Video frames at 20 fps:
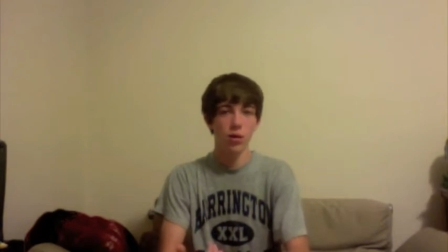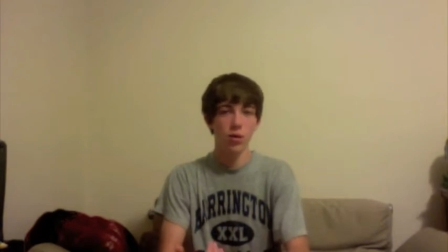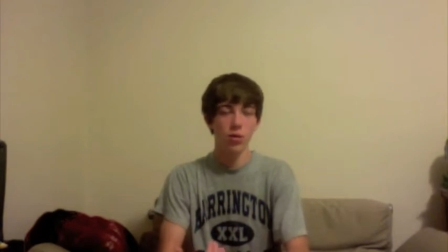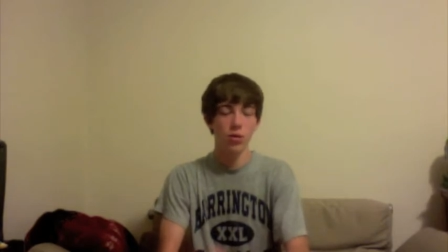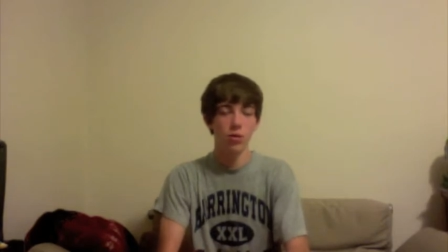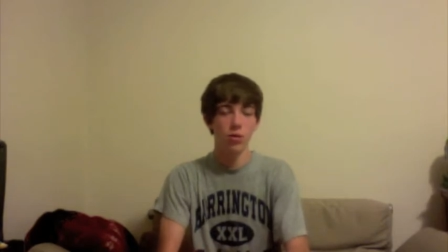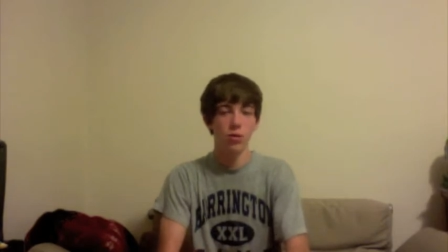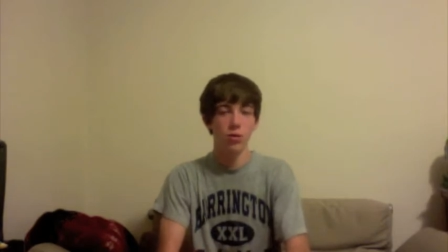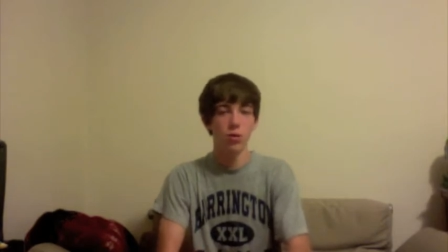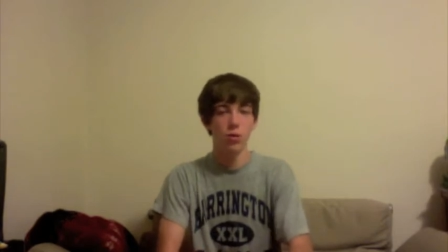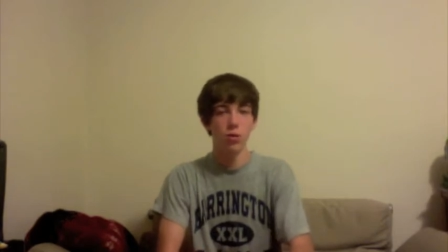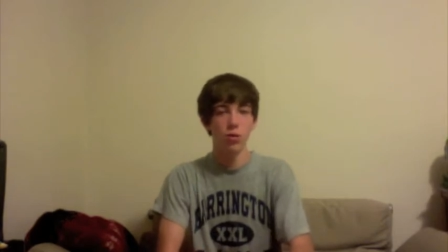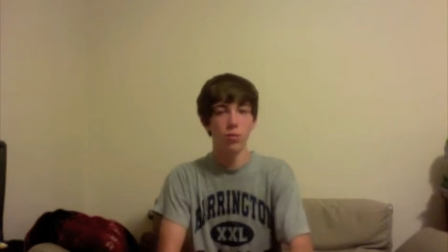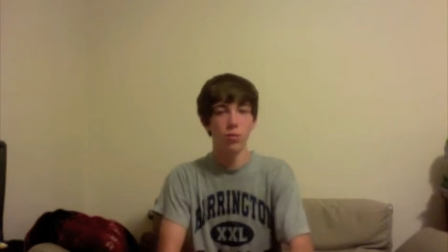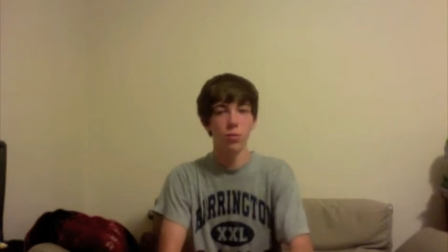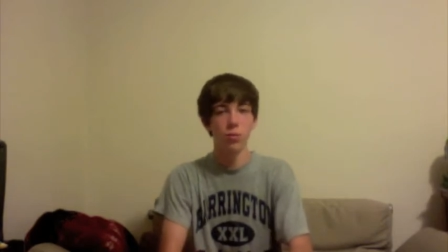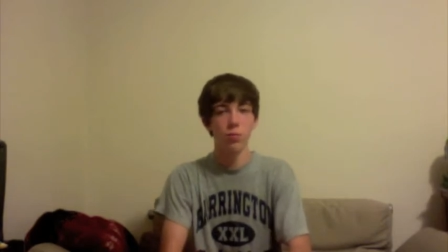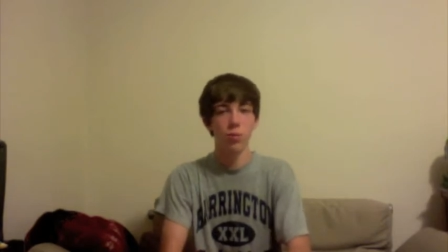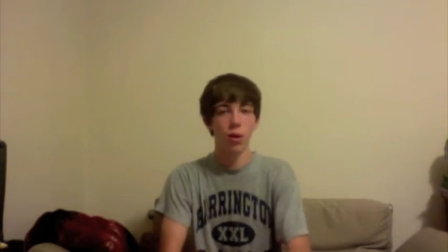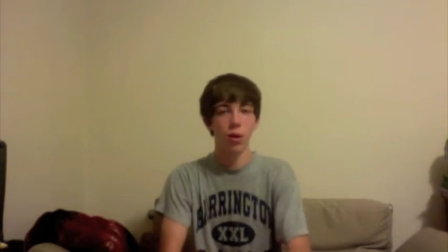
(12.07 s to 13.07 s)
YouTube
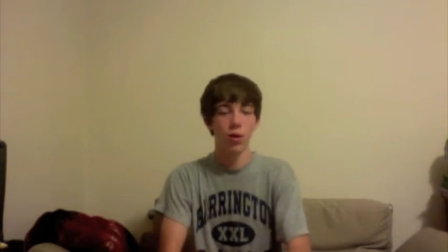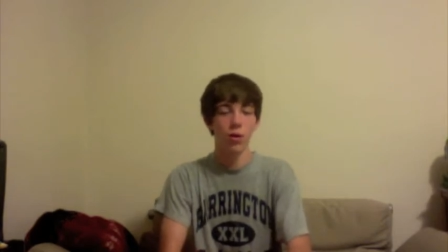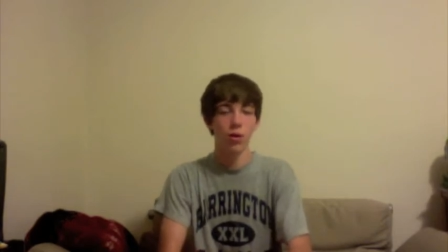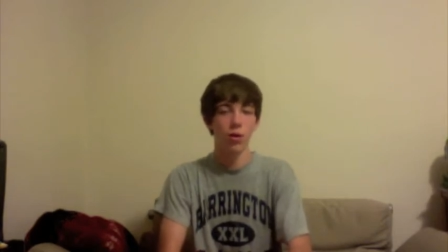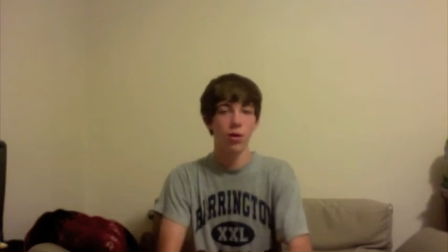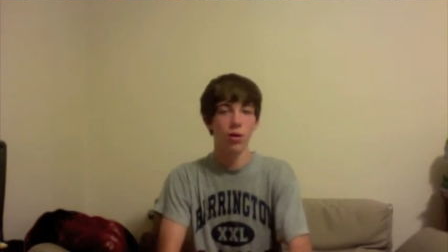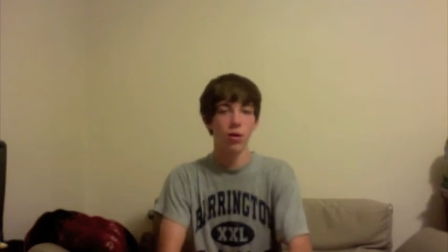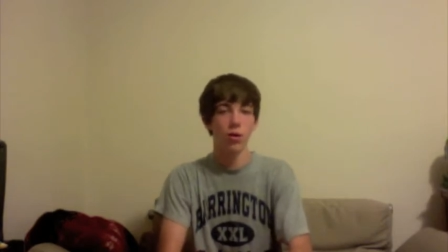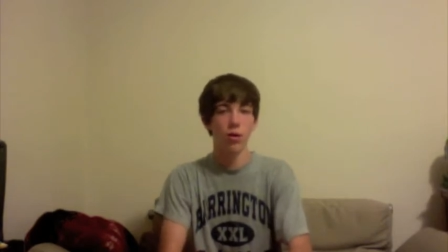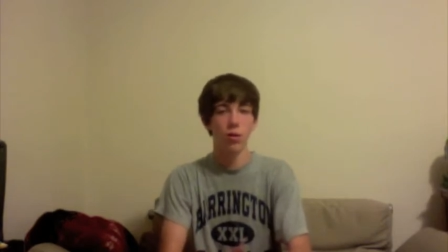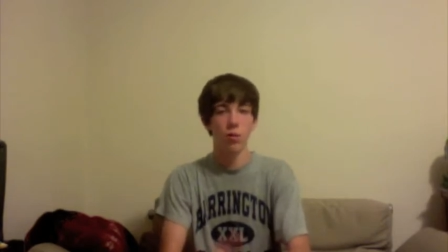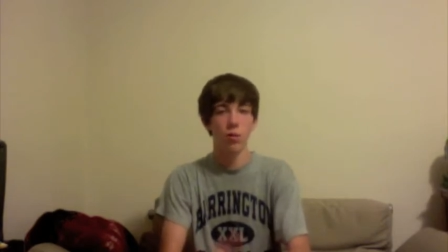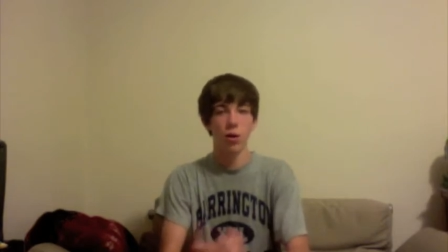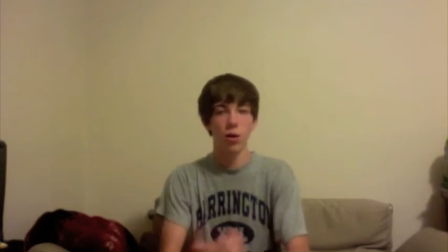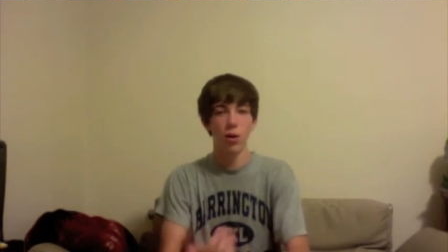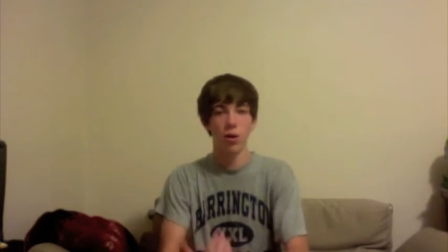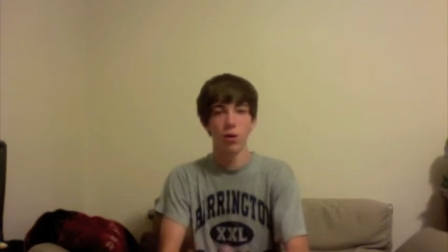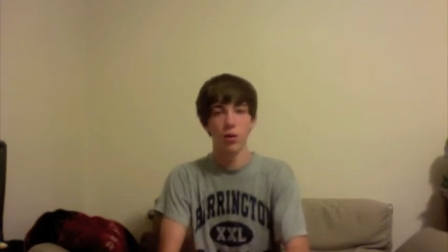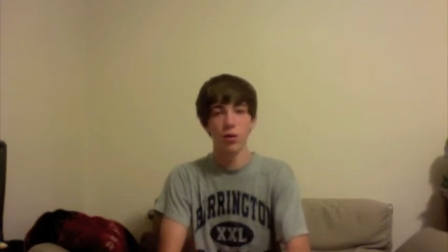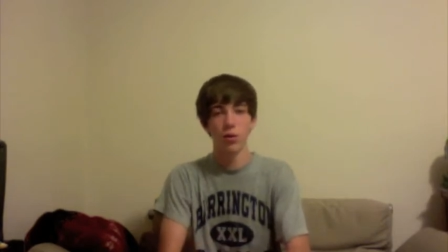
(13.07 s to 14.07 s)
partner, part
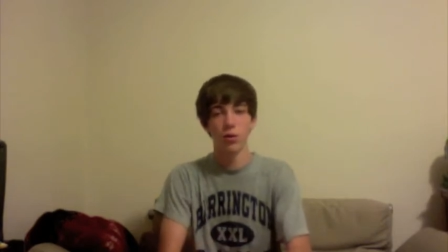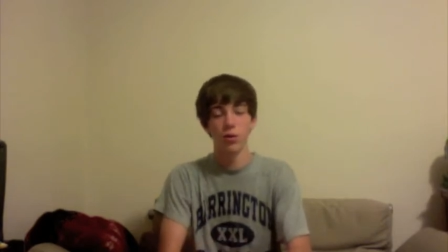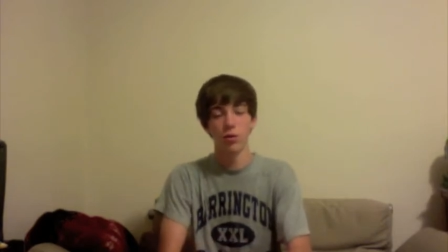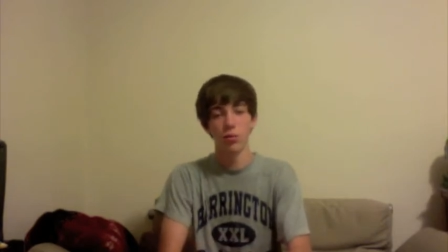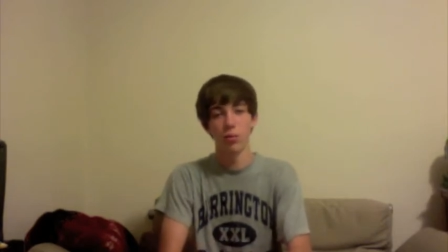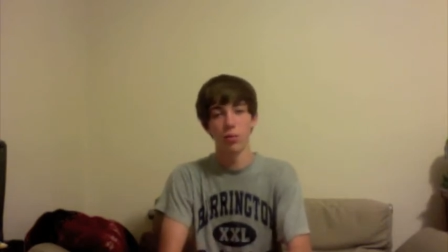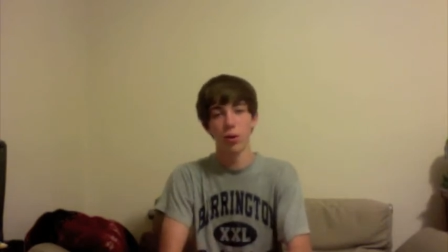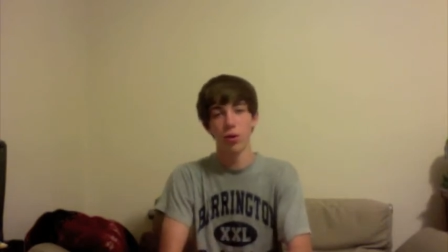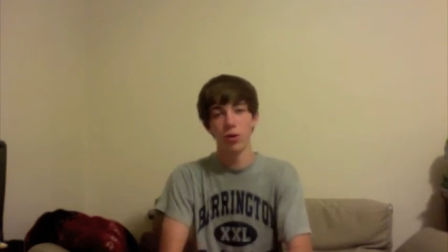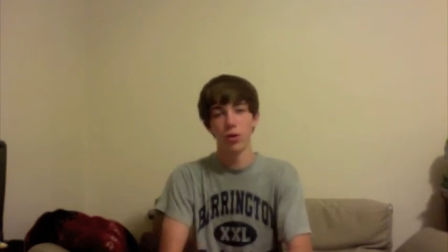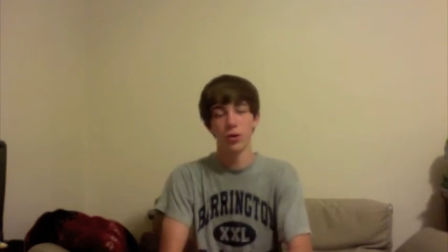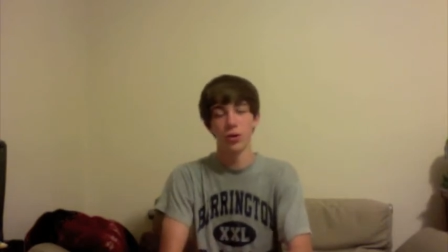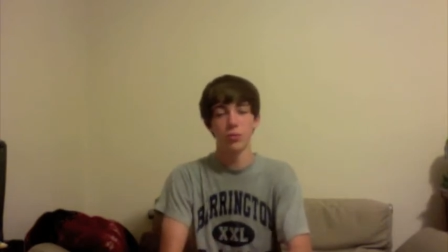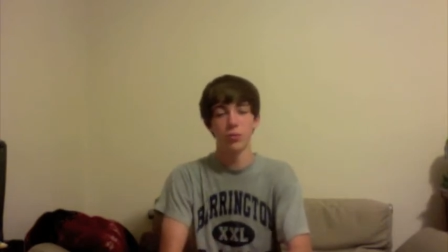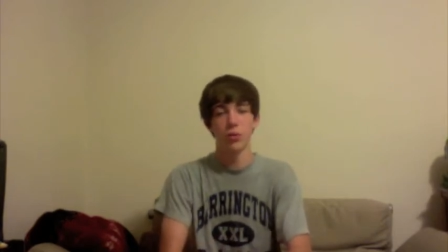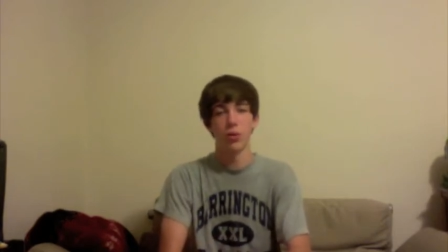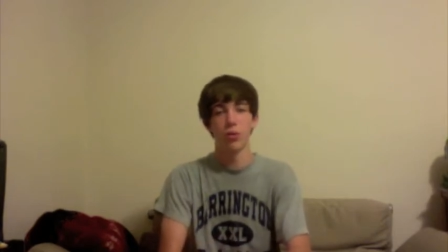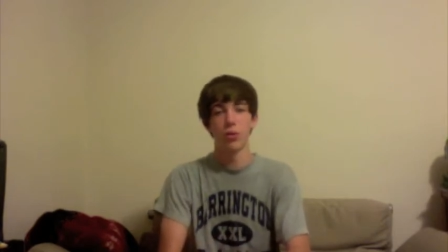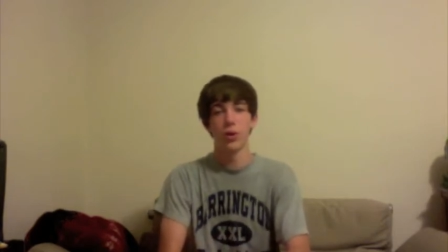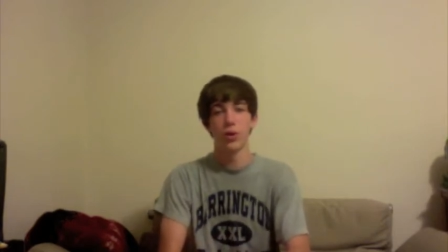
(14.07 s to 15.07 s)
of the YouTube partnership
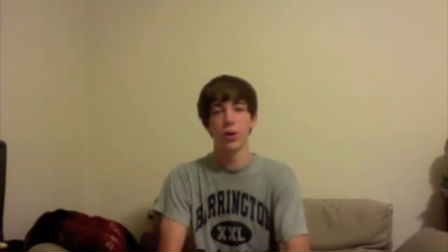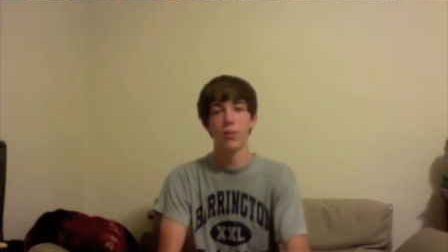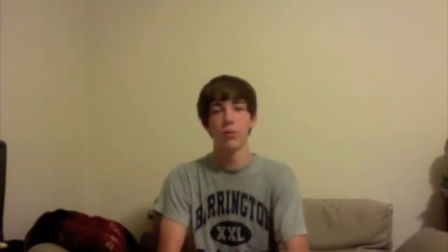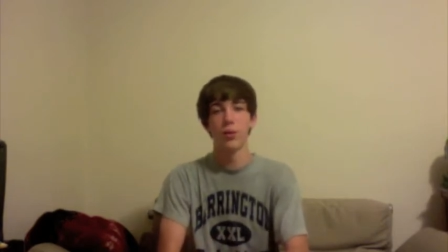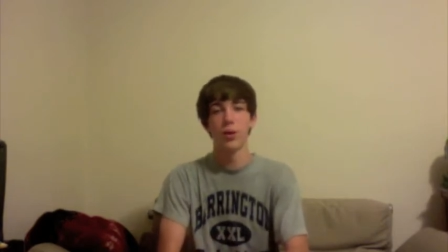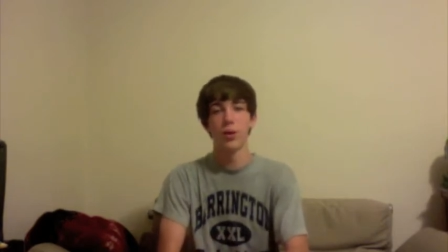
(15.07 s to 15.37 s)
program.